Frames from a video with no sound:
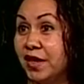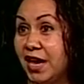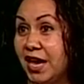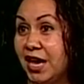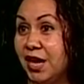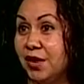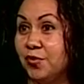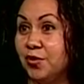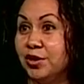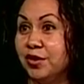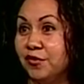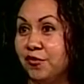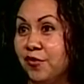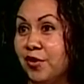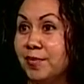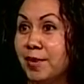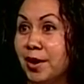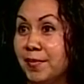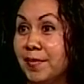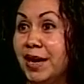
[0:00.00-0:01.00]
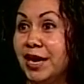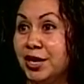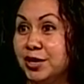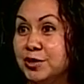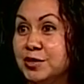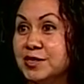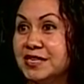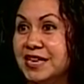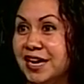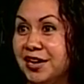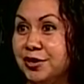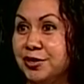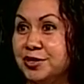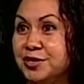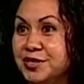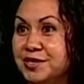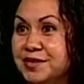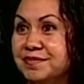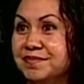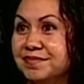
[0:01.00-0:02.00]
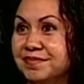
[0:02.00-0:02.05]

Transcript: the Hayward and Fremont medical centers.